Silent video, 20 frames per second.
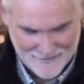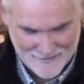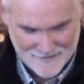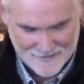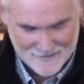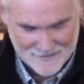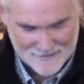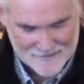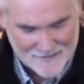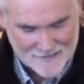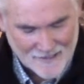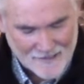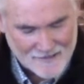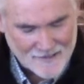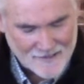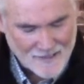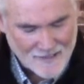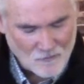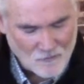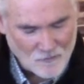The second
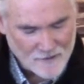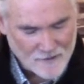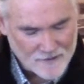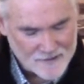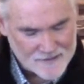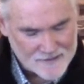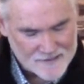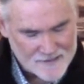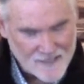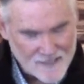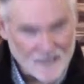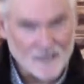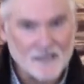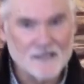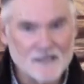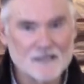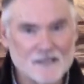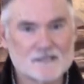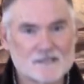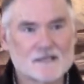thing I wanted to say
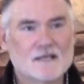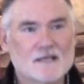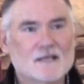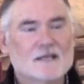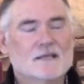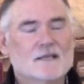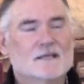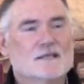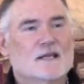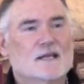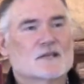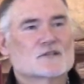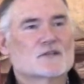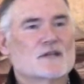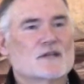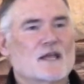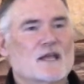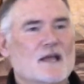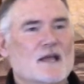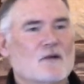is,
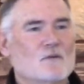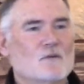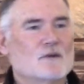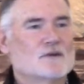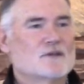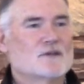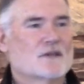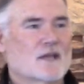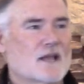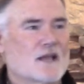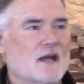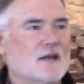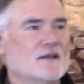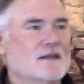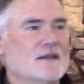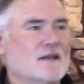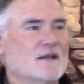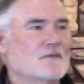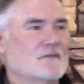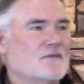yesterday I went to the
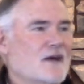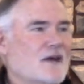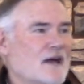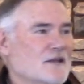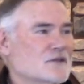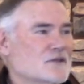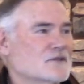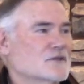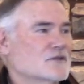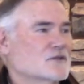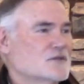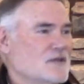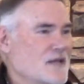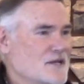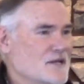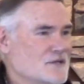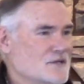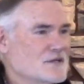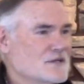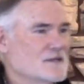Continental Divide
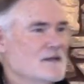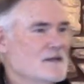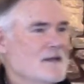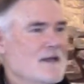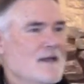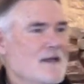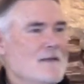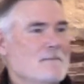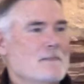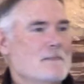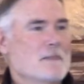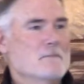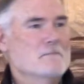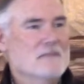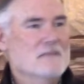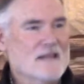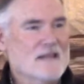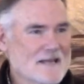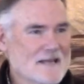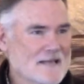Association
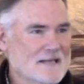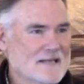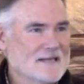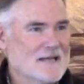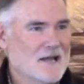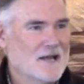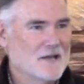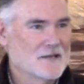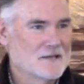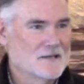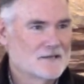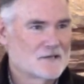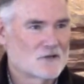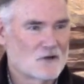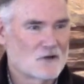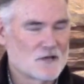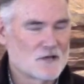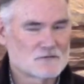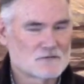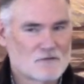meeting down at
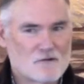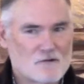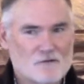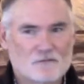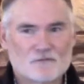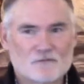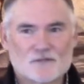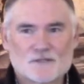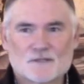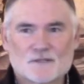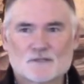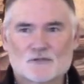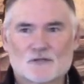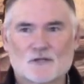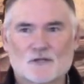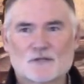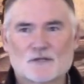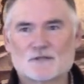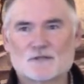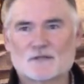Crossroads
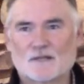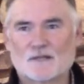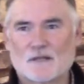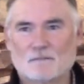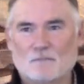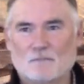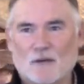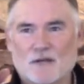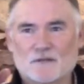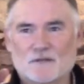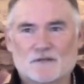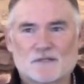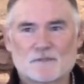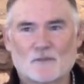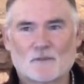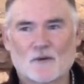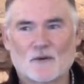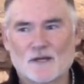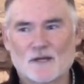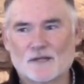Church in Poncha
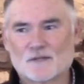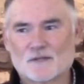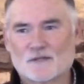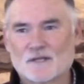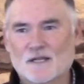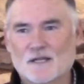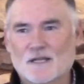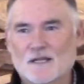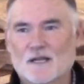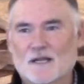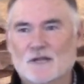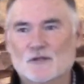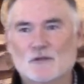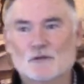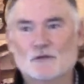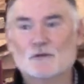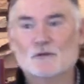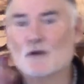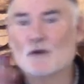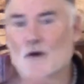Springs.
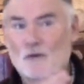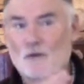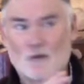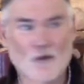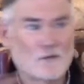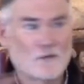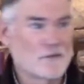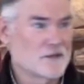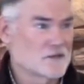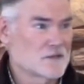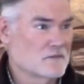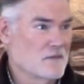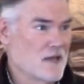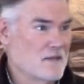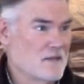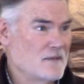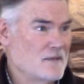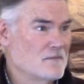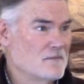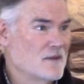You don't know this
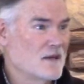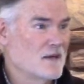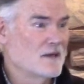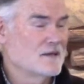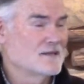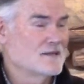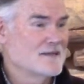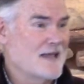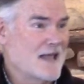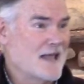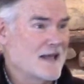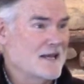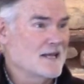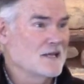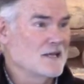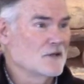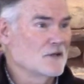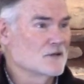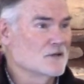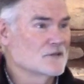maybe, but Dan
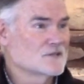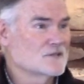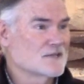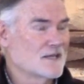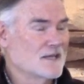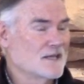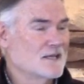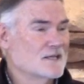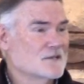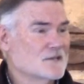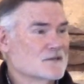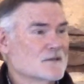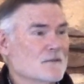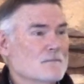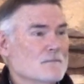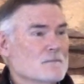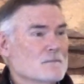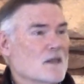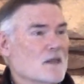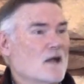Ehlers is
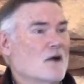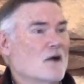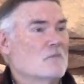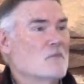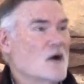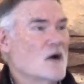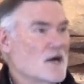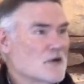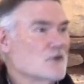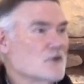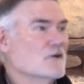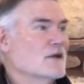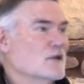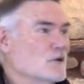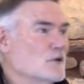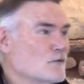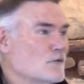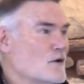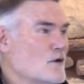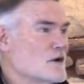our
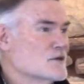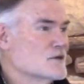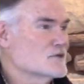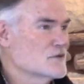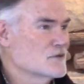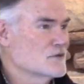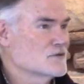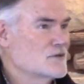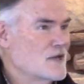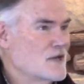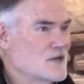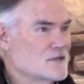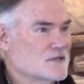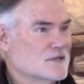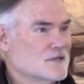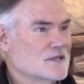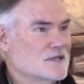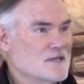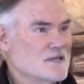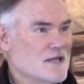moderator for our
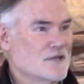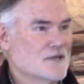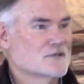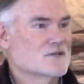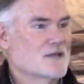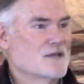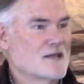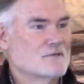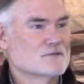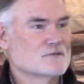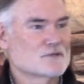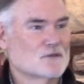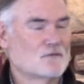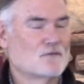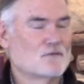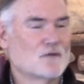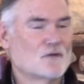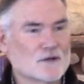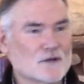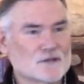association. And yesterday was the
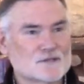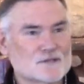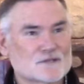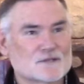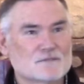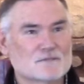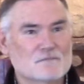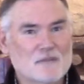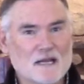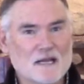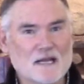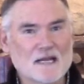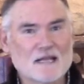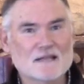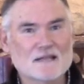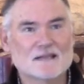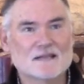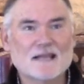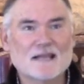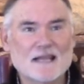first
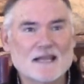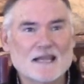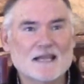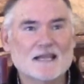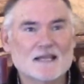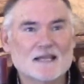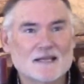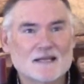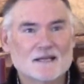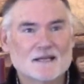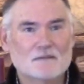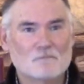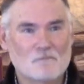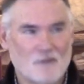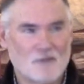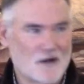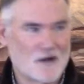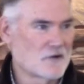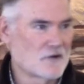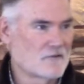meeting that he
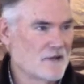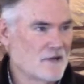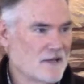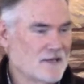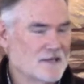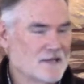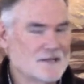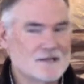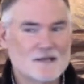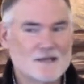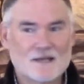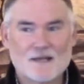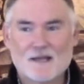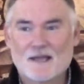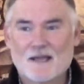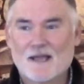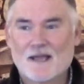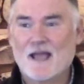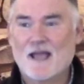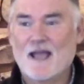moderated
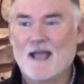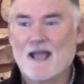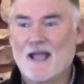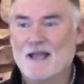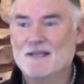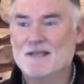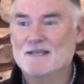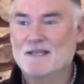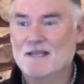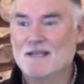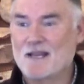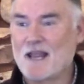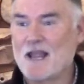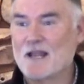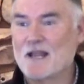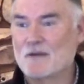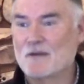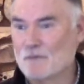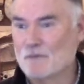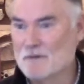and did
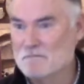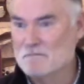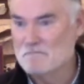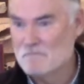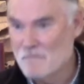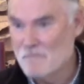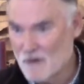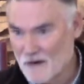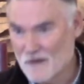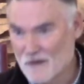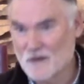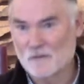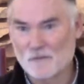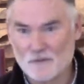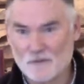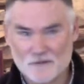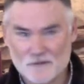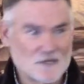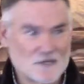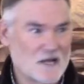a
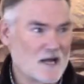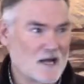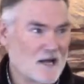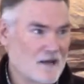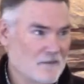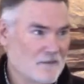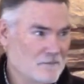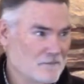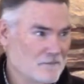remarkable job.